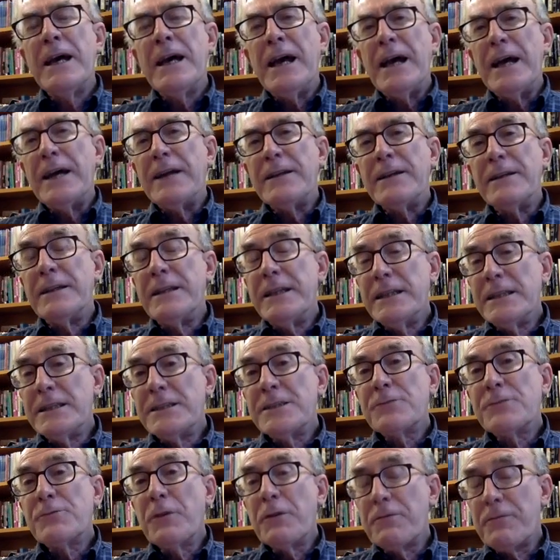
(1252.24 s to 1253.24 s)
And
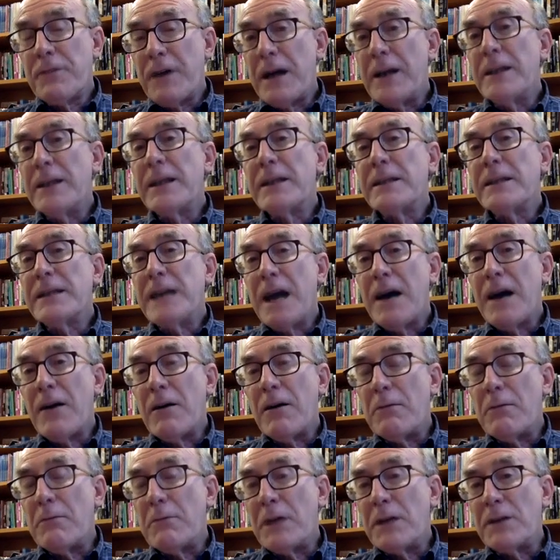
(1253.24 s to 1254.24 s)
this we're finding
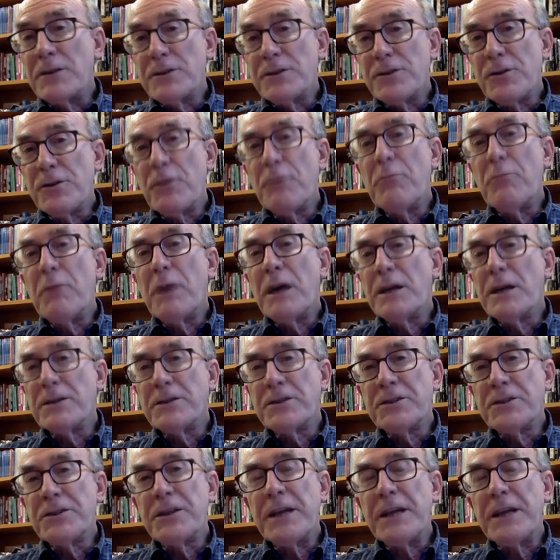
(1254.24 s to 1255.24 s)
now among so
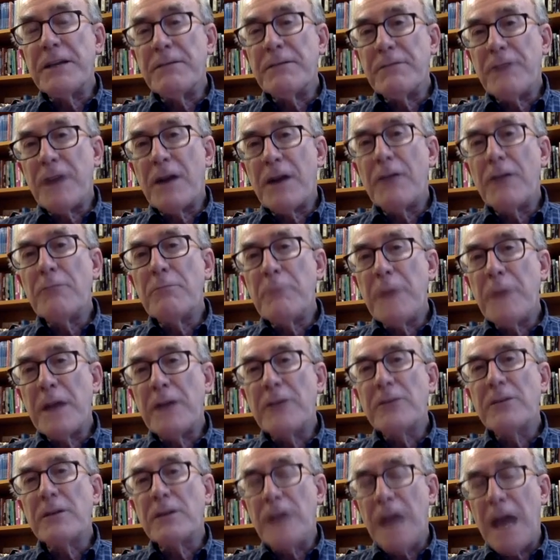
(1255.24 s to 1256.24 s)
much
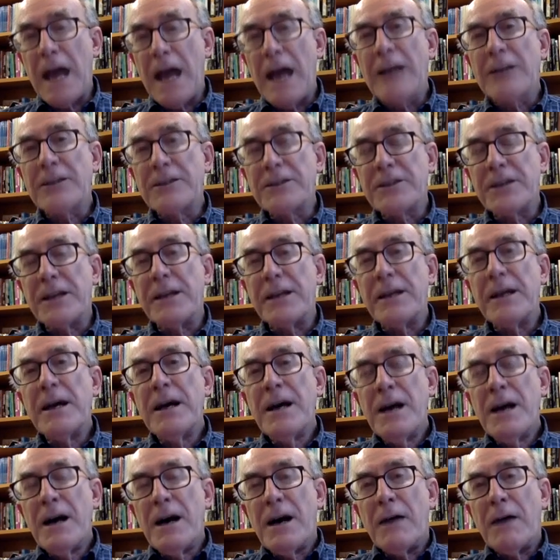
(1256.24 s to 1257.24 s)
environmental action
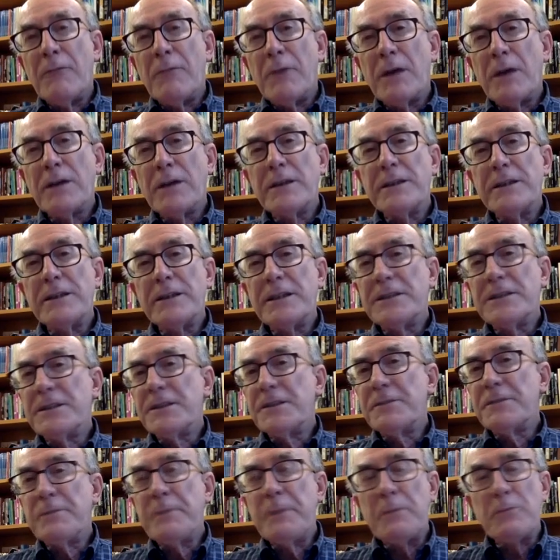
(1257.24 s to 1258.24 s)
among
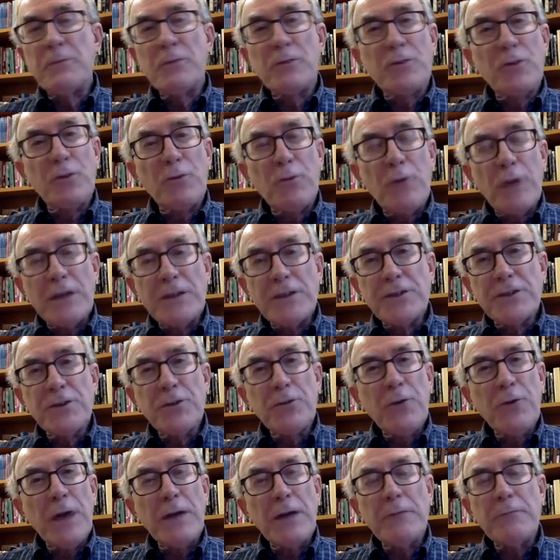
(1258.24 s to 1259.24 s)
indigenous people, the
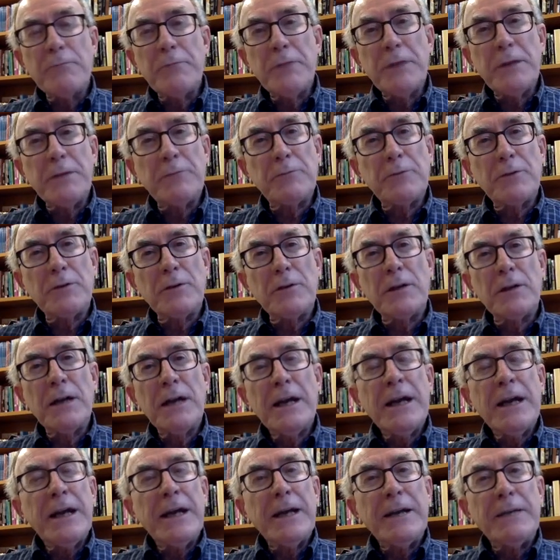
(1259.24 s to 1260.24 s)
Wet'suwet'en people
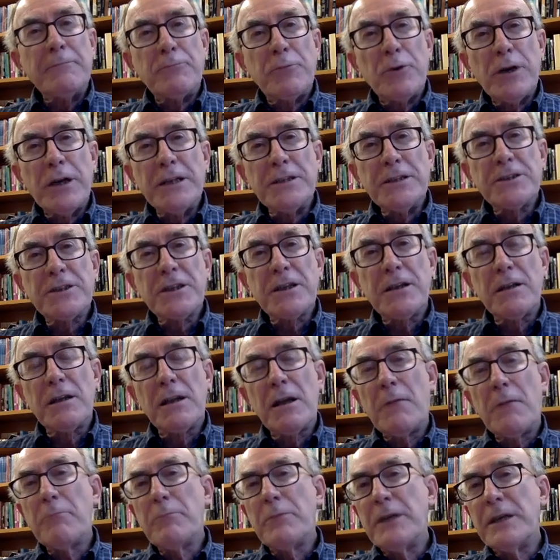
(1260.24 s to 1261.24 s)
in British
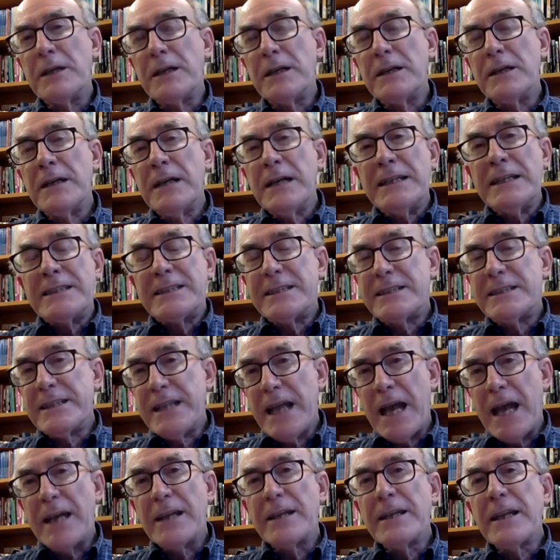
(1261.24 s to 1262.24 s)
Columbia
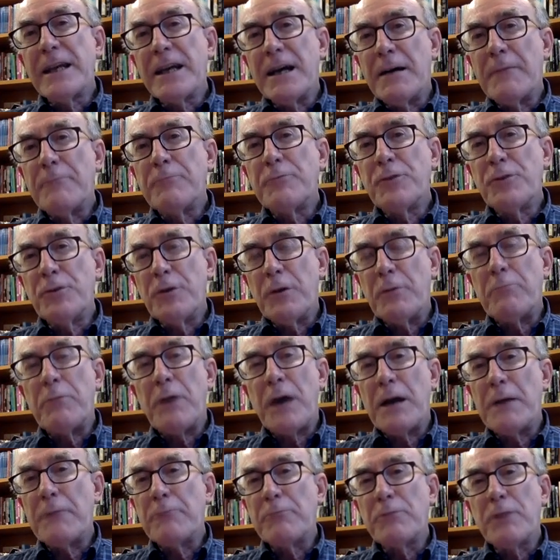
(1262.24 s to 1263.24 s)
standing up to a
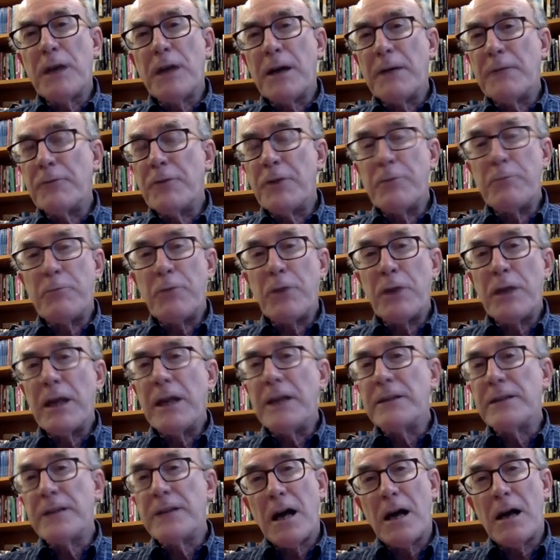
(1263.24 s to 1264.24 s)
pipeline
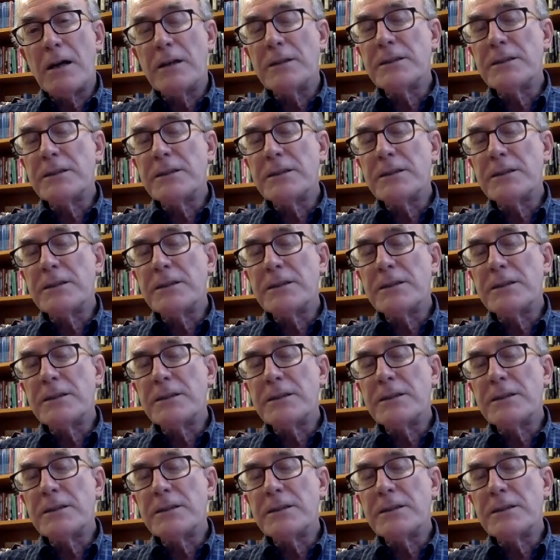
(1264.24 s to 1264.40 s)
bringing tar